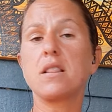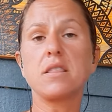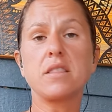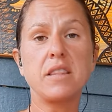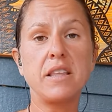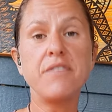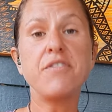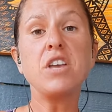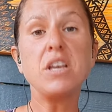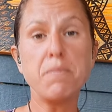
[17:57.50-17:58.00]

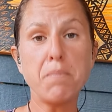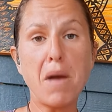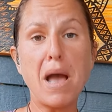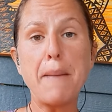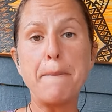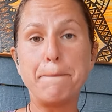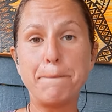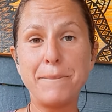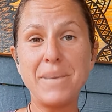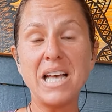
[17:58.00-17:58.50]
living
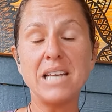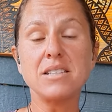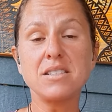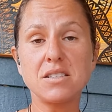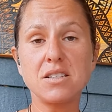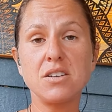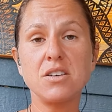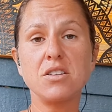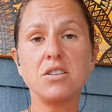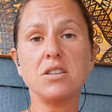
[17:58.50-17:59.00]
my
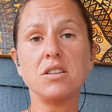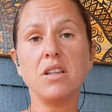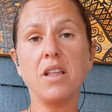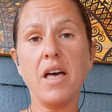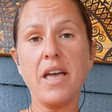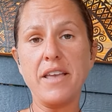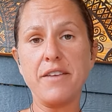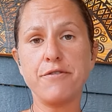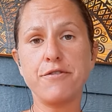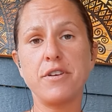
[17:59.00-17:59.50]
best
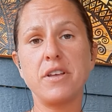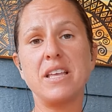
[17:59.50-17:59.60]
life.